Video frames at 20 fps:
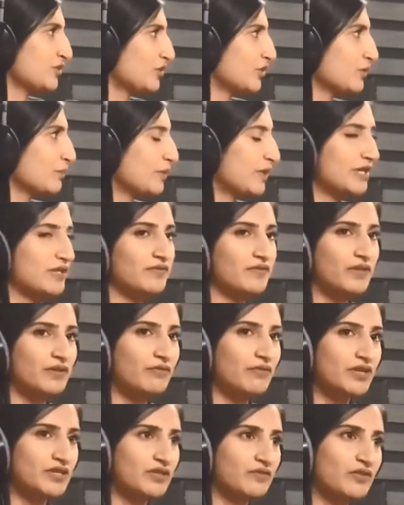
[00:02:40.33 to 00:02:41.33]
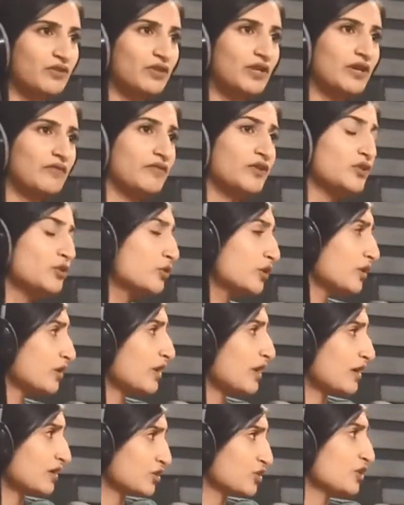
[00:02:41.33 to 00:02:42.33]
dark place for the rest of your life, and you
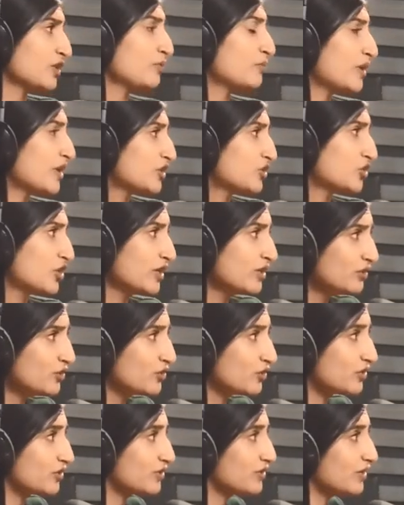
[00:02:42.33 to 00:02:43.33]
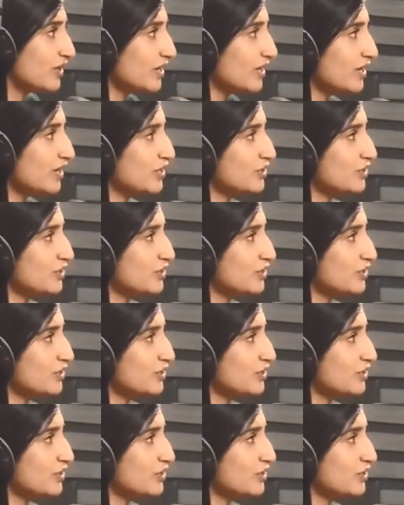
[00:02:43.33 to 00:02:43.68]
can actually make changes.